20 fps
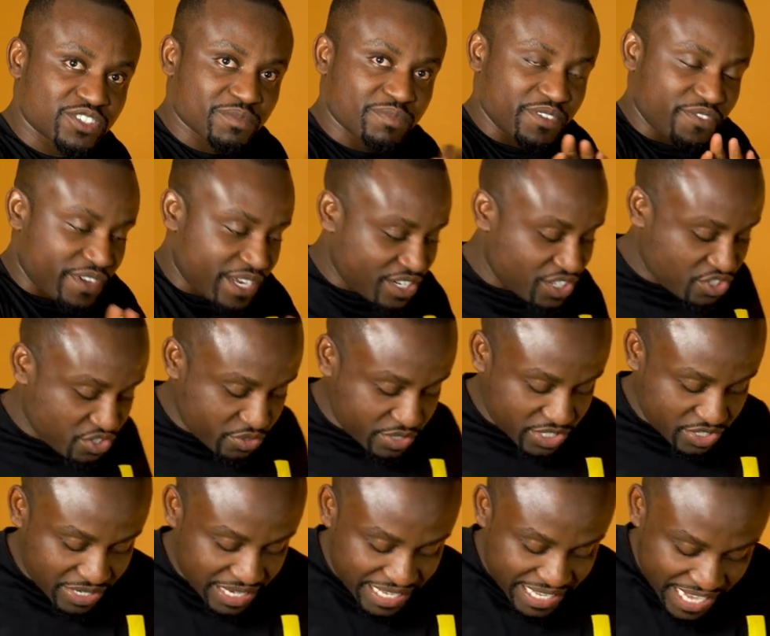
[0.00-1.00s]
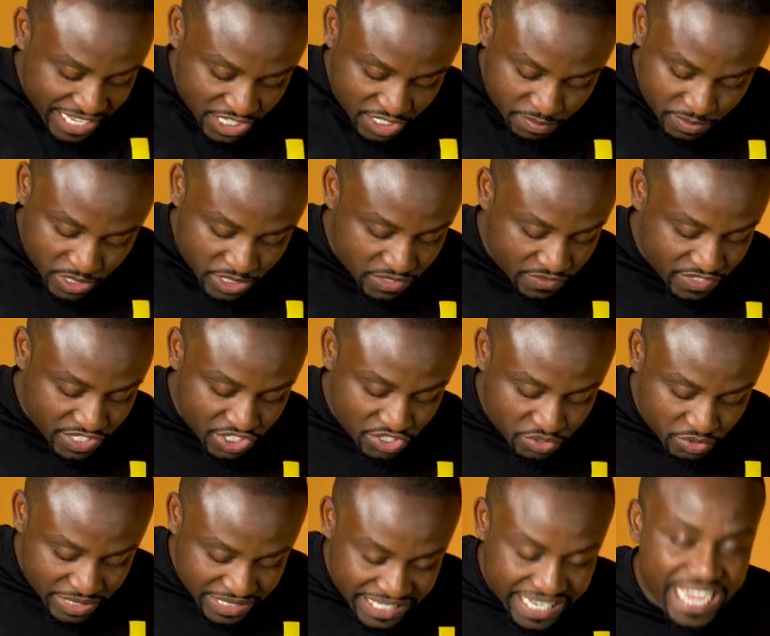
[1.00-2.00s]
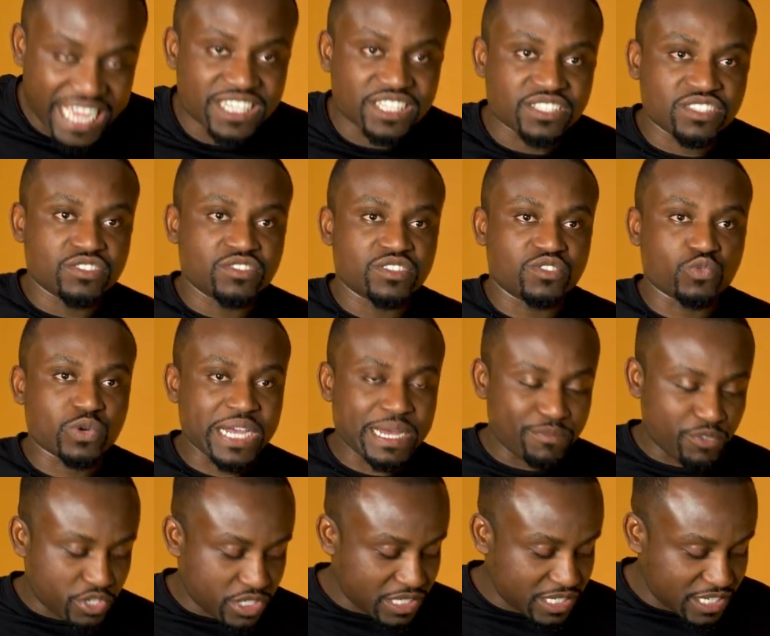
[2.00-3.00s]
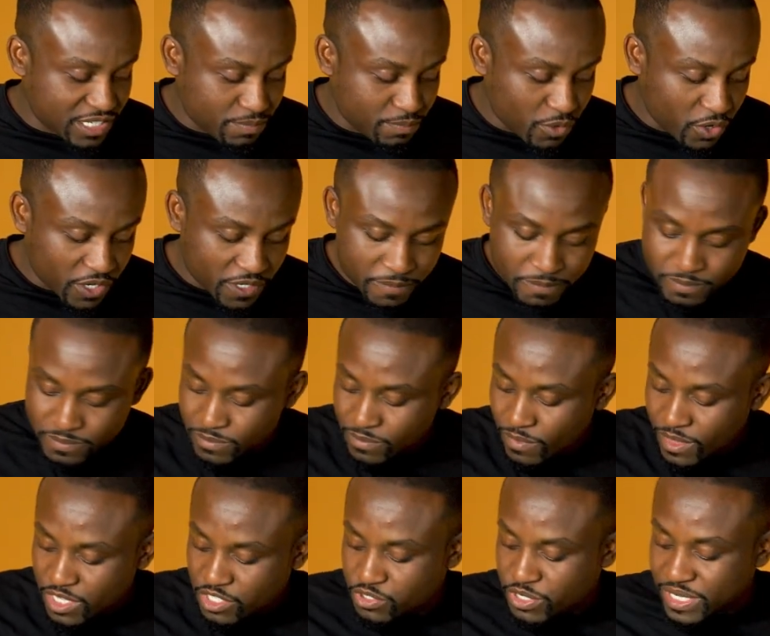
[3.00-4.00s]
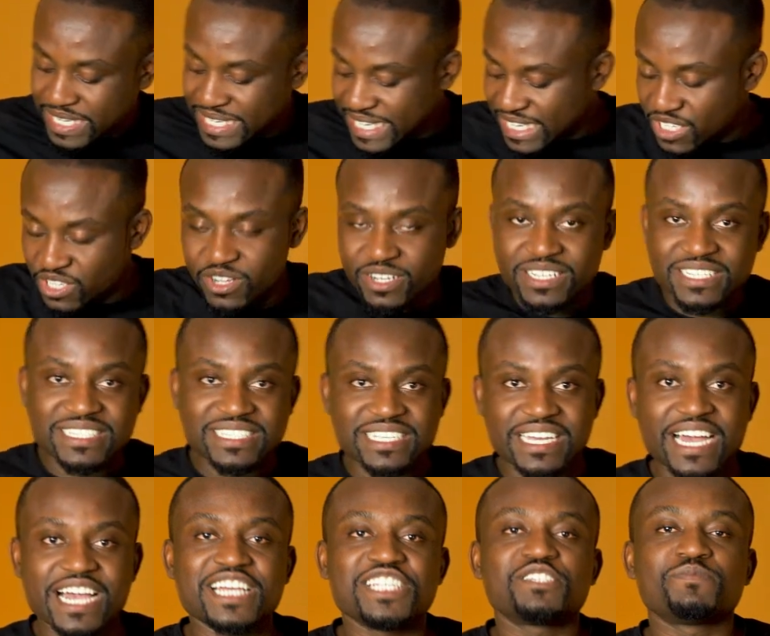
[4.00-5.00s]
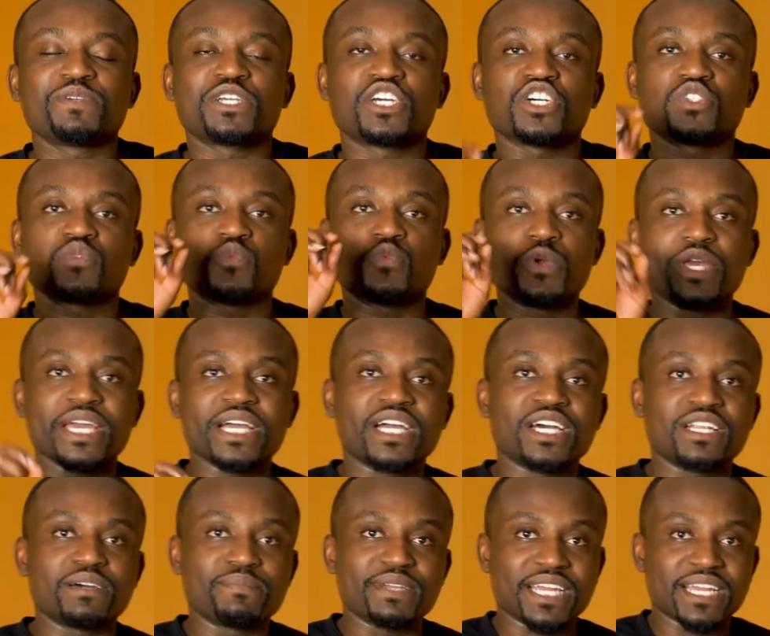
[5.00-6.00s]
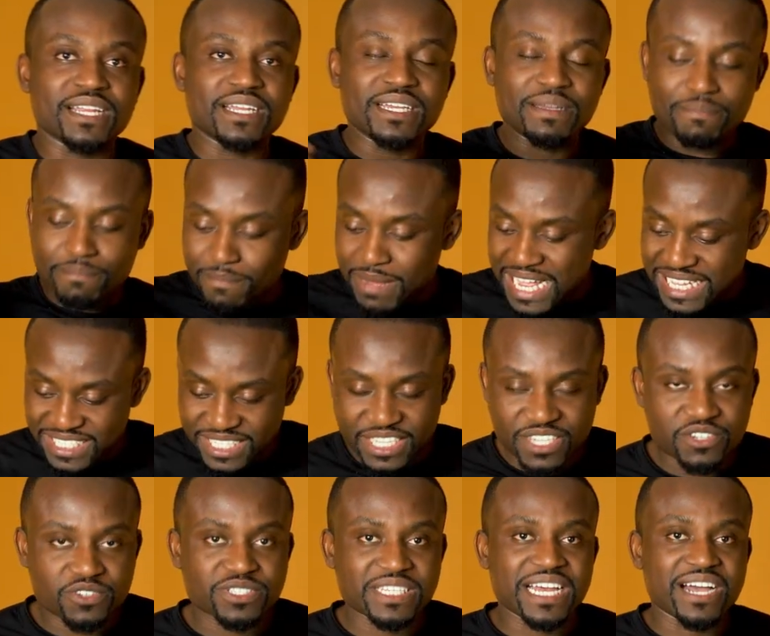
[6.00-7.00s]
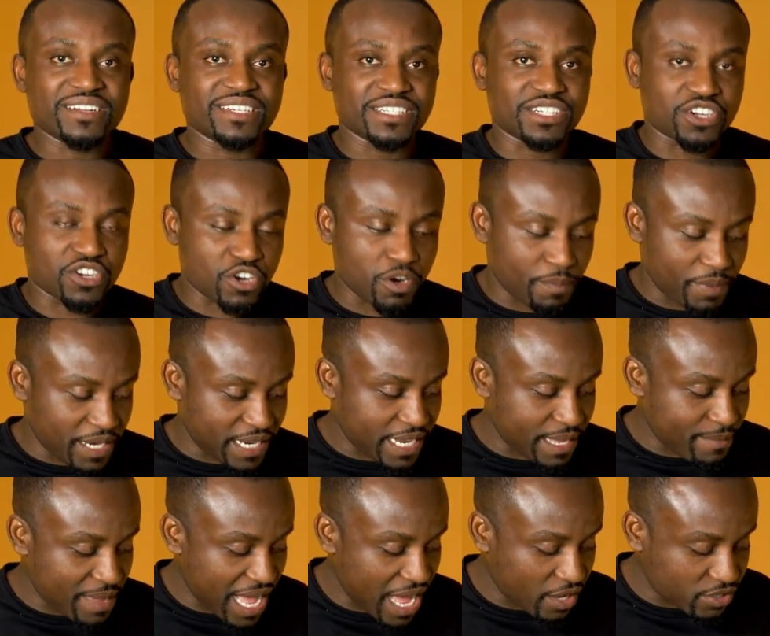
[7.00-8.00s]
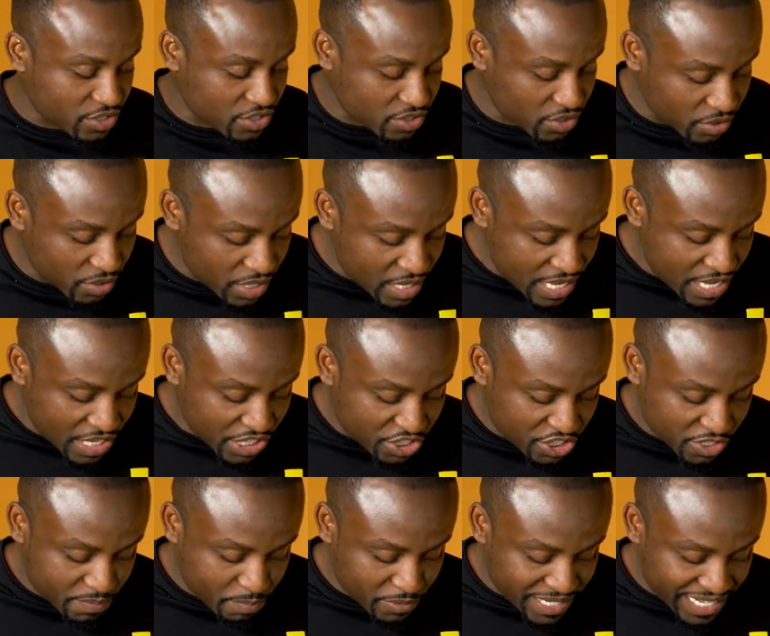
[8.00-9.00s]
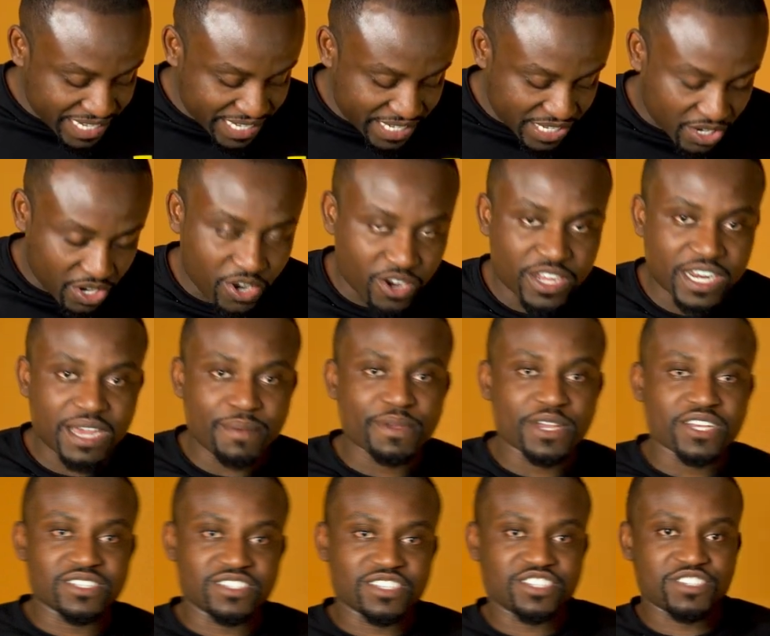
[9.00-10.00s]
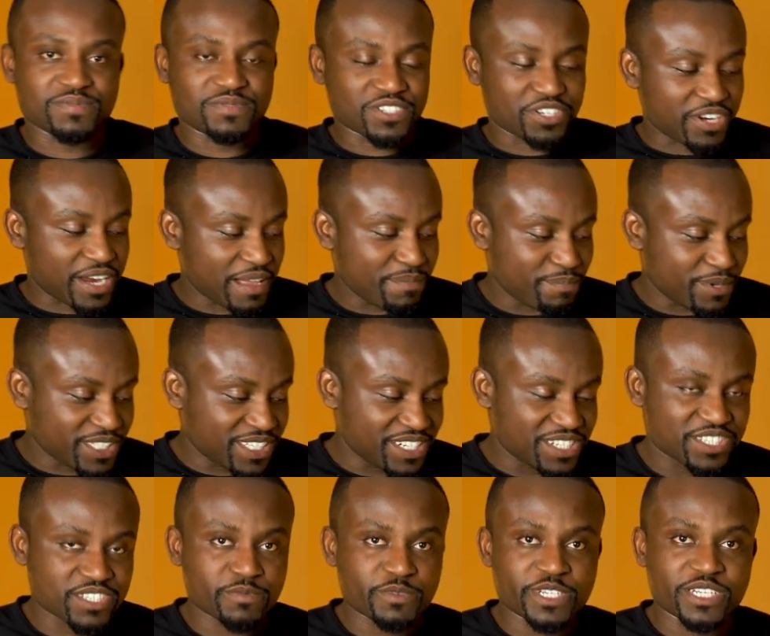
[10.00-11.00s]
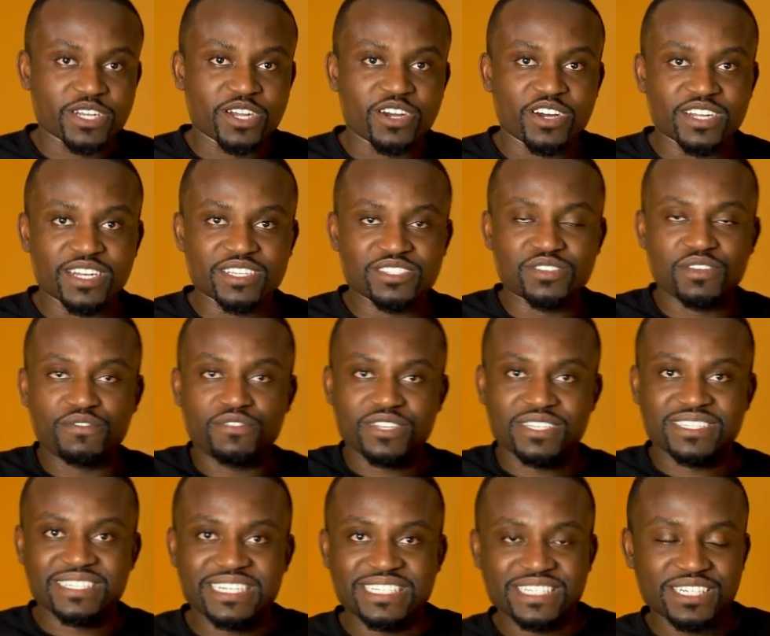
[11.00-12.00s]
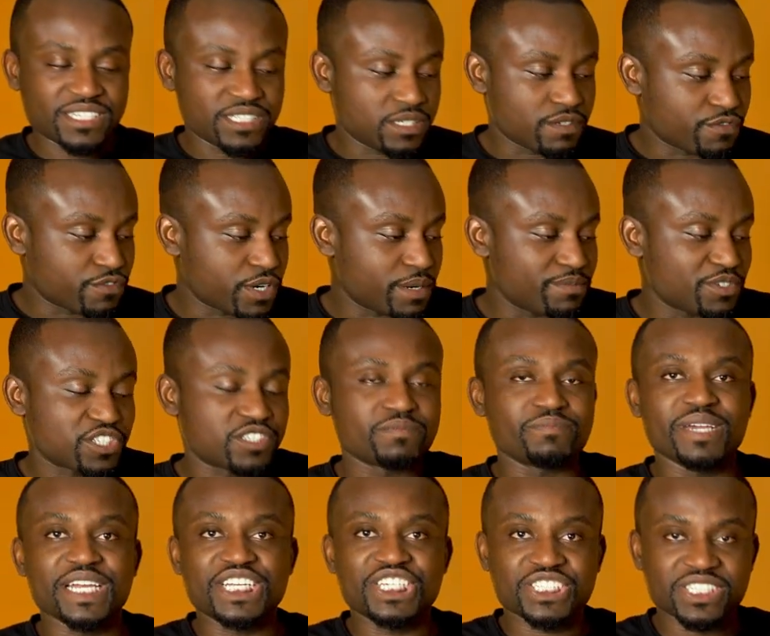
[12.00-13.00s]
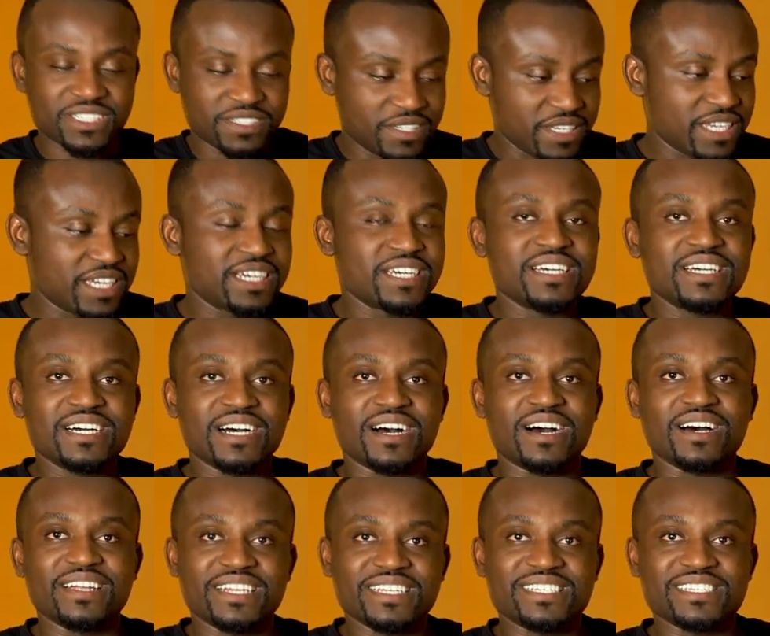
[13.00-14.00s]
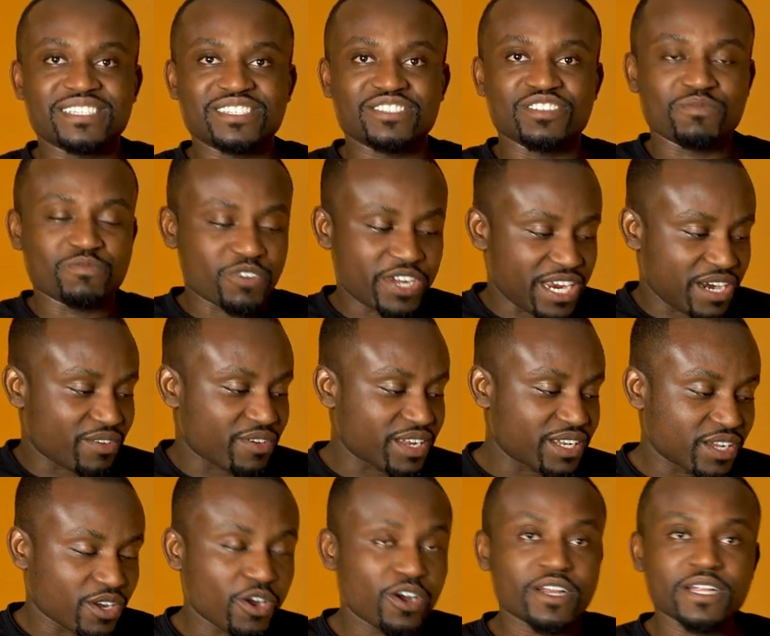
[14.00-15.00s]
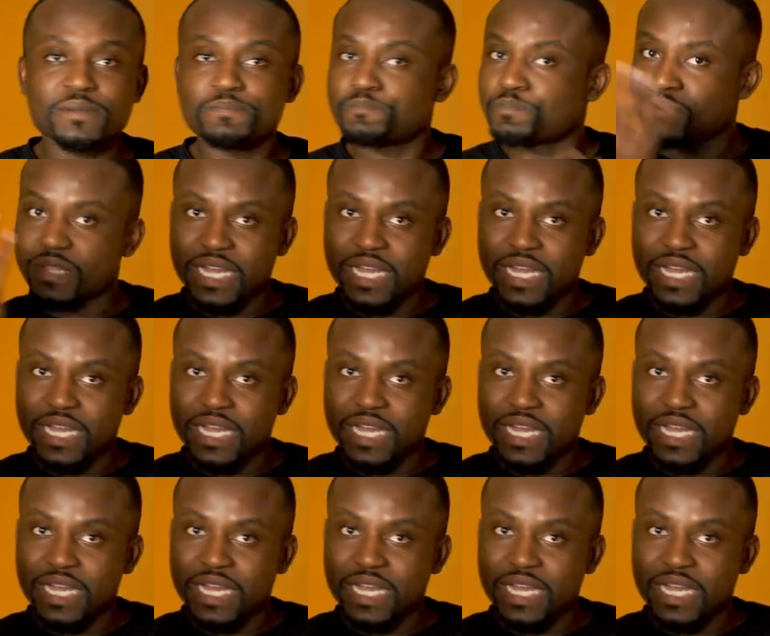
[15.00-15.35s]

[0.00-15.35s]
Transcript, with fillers: also be very straight. So I like this because of the straight edges. So it's why I'm using this board. So you can ignore the sides because we are gonna be masking those out and cropping them out. So just put that in the corner because the subscribe button is somewhere in the corner. So if you're centered in the frame, just make sure uh, this is somewhere around the corner